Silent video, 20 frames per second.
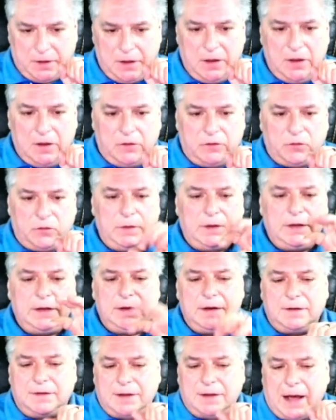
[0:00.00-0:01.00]
So we
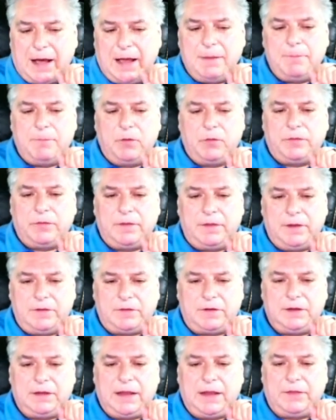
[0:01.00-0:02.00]
need to tie both of
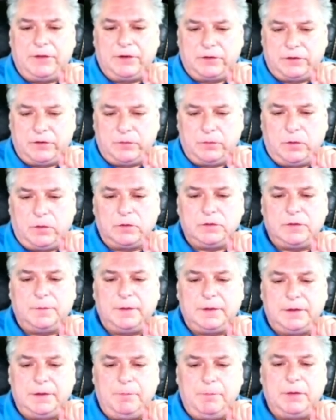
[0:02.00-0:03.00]
these together to
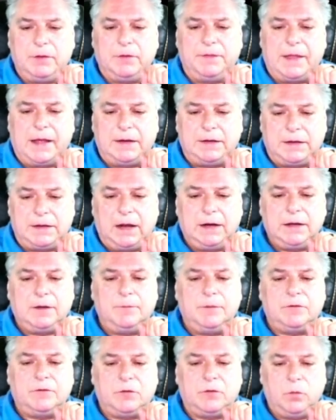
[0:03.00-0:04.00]
ultimately build that
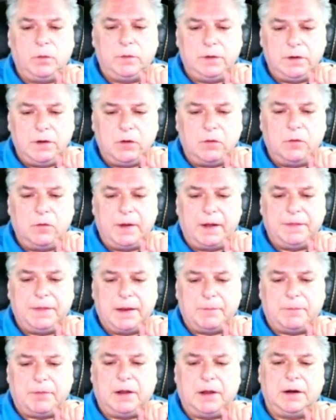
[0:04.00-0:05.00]
document so we know about
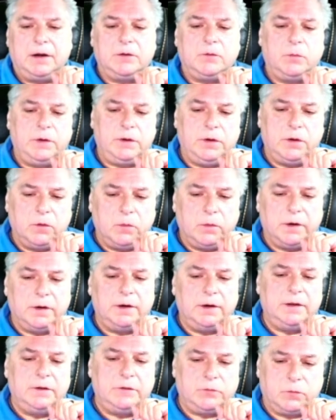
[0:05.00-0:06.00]
that product, we know where
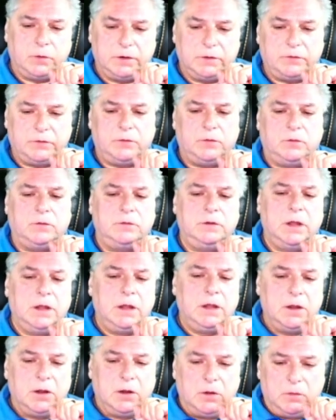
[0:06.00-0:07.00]
it is, where it's sold,
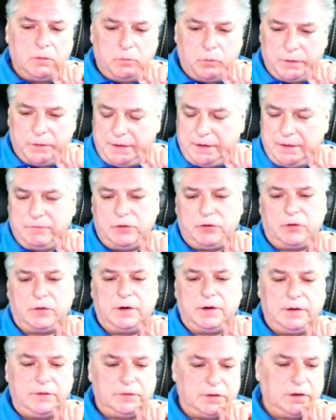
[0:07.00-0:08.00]
what the
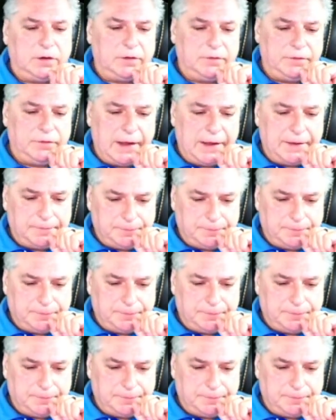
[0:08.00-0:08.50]
inventory is, and all of that.